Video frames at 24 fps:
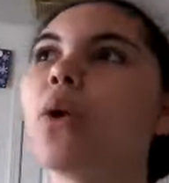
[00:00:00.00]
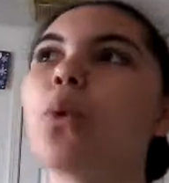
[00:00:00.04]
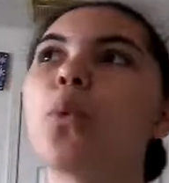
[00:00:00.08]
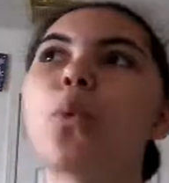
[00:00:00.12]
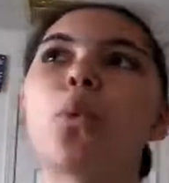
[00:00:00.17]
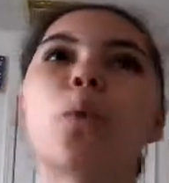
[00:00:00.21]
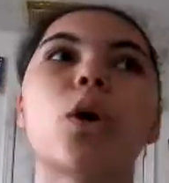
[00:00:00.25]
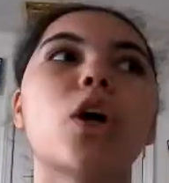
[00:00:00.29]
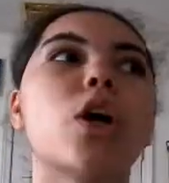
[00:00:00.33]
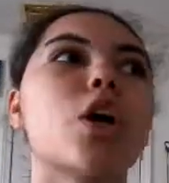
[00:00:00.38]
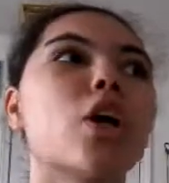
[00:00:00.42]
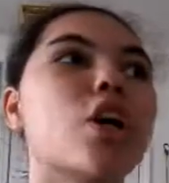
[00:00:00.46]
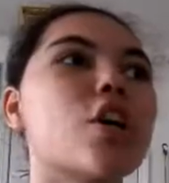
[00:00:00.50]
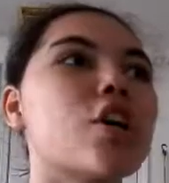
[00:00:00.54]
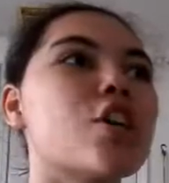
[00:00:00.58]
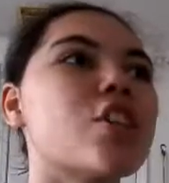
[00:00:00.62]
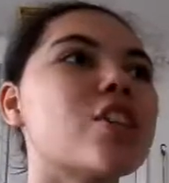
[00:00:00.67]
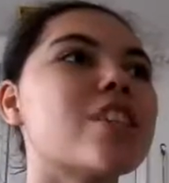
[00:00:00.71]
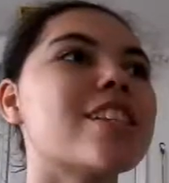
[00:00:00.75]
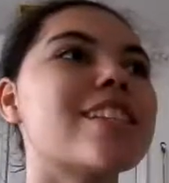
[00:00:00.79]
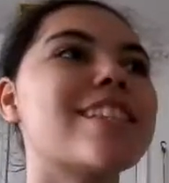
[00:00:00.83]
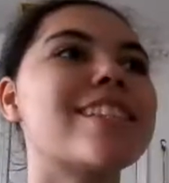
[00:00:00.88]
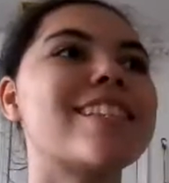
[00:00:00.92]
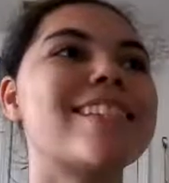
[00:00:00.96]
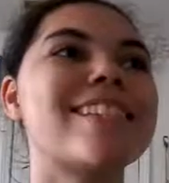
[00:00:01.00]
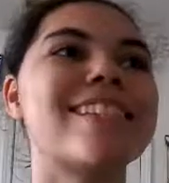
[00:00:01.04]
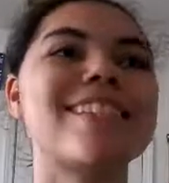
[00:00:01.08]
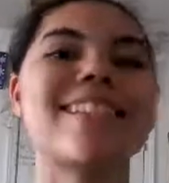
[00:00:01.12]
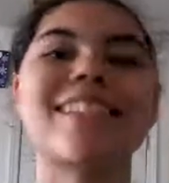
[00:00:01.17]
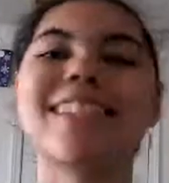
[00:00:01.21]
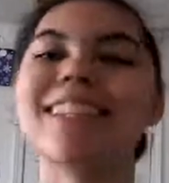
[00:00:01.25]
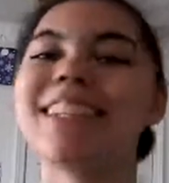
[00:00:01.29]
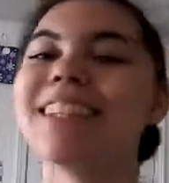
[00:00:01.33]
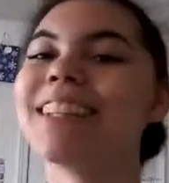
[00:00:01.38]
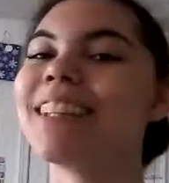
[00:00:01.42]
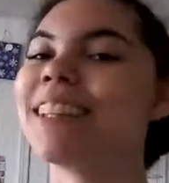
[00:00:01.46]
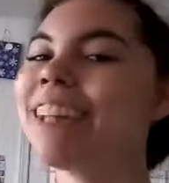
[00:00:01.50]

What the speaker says: words